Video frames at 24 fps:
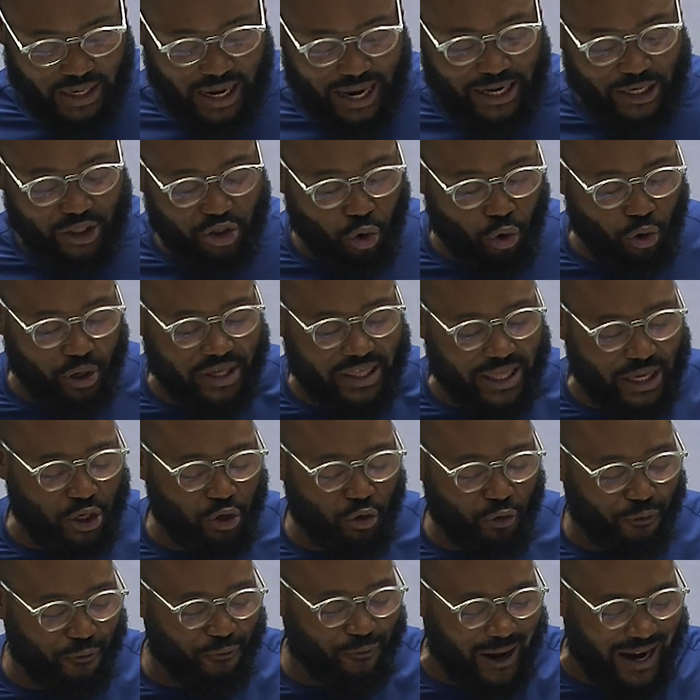And it's only that
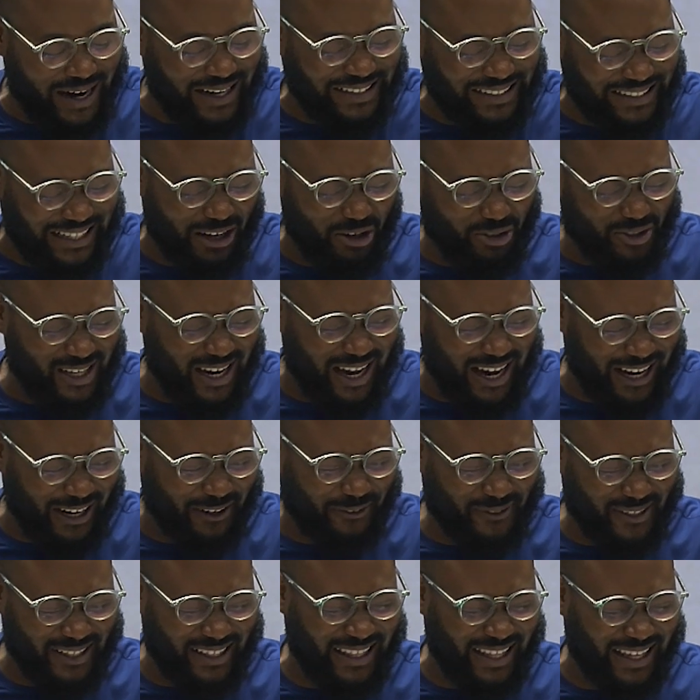you find out
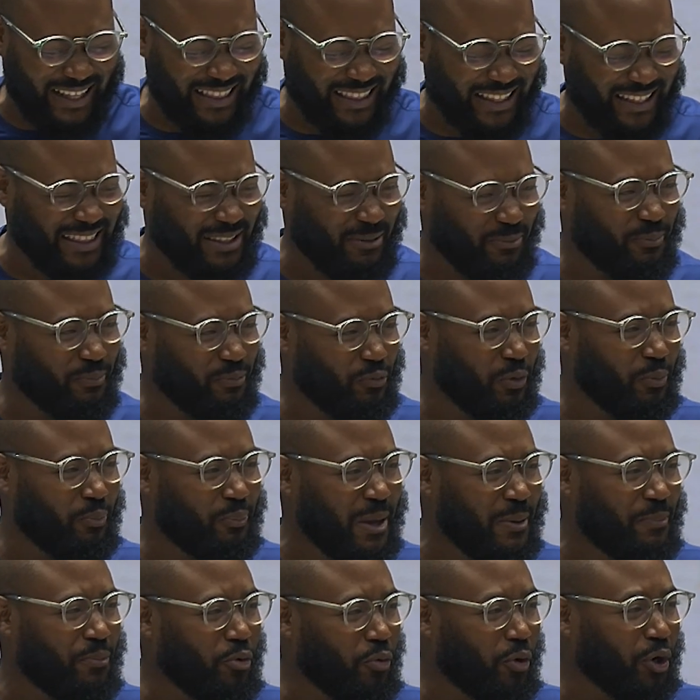after that that the
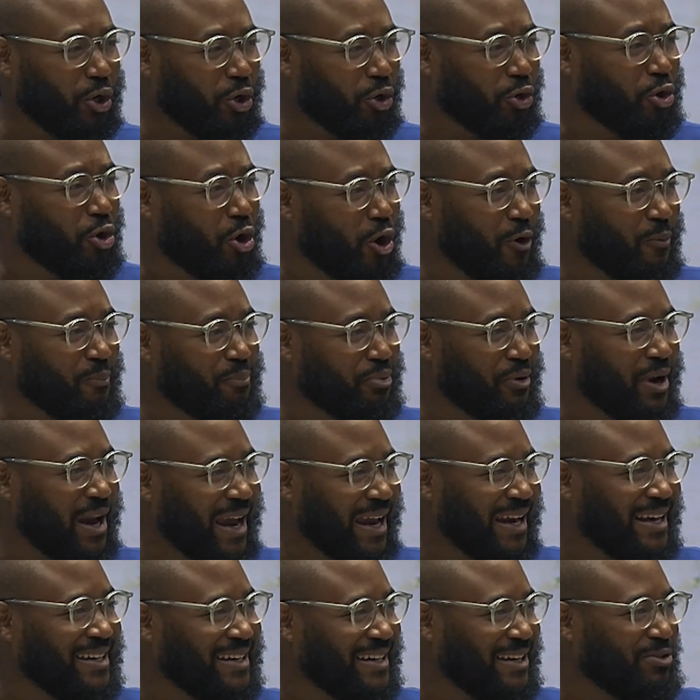people were not
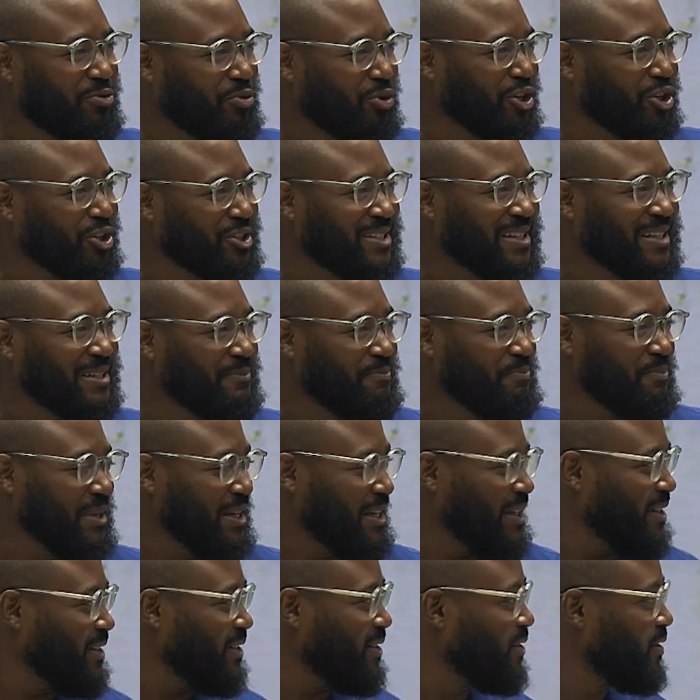comprehending, what does it
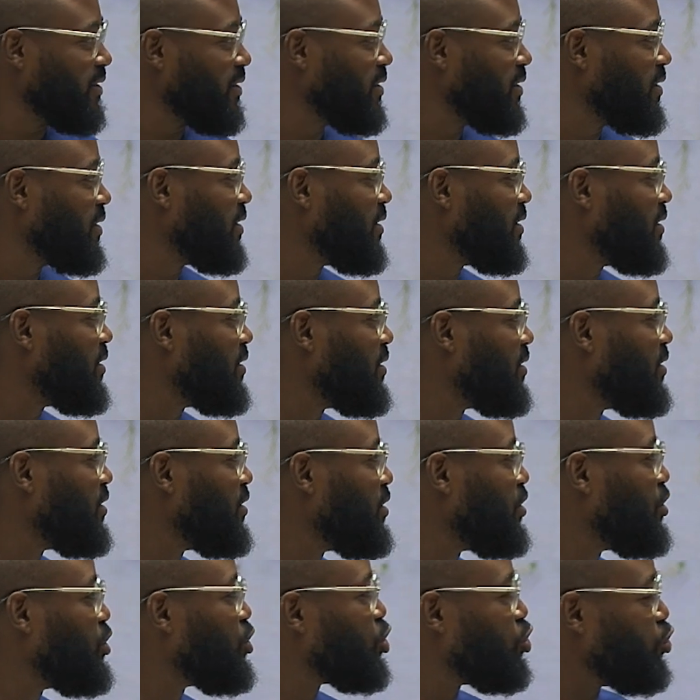mean
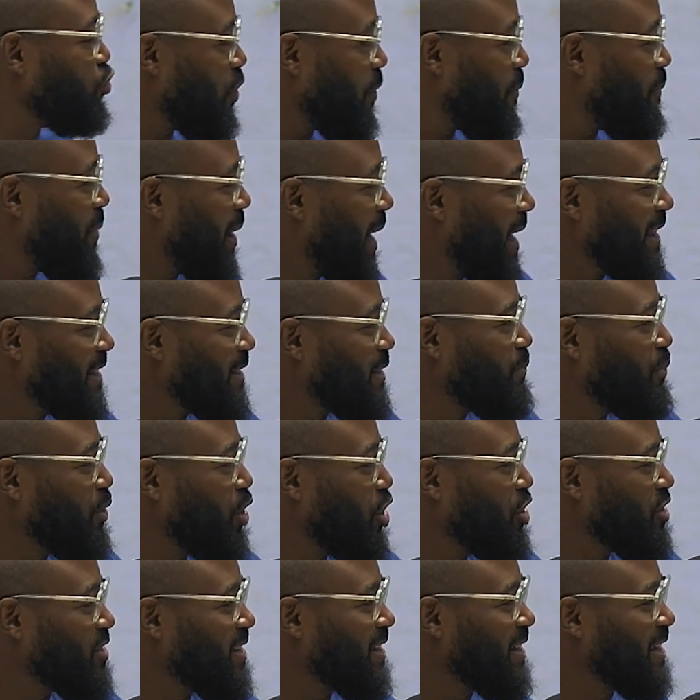to repent
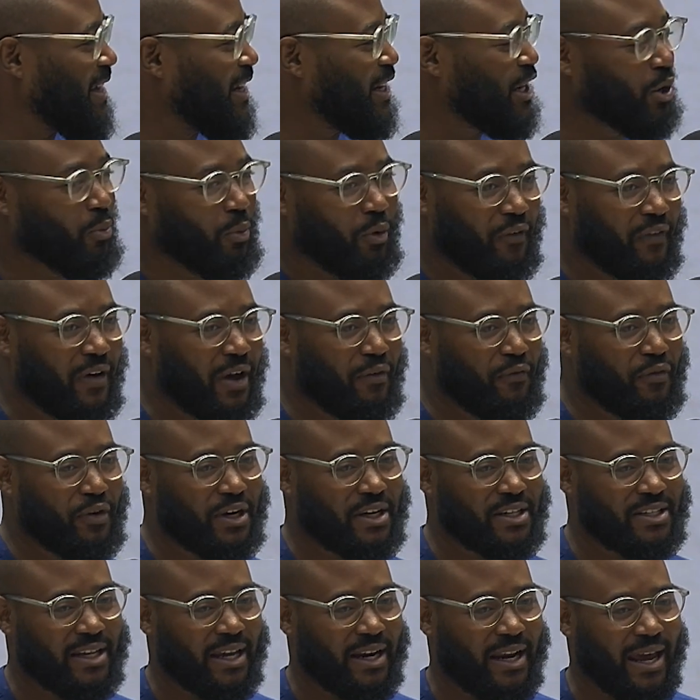because the kingdom of heaven
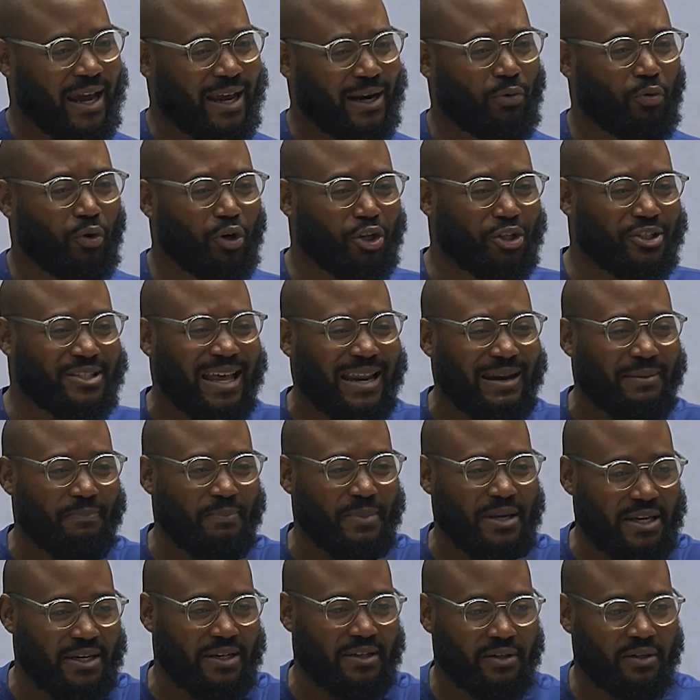is at hand? What does that
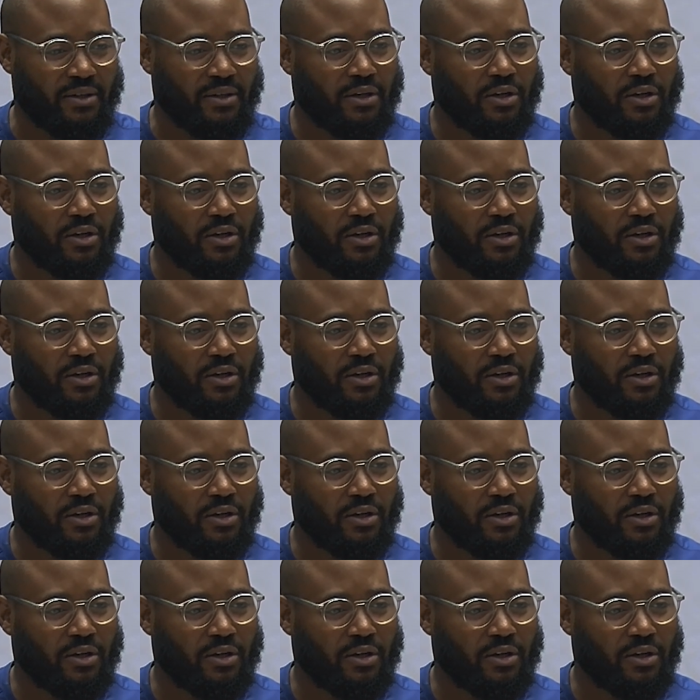mean?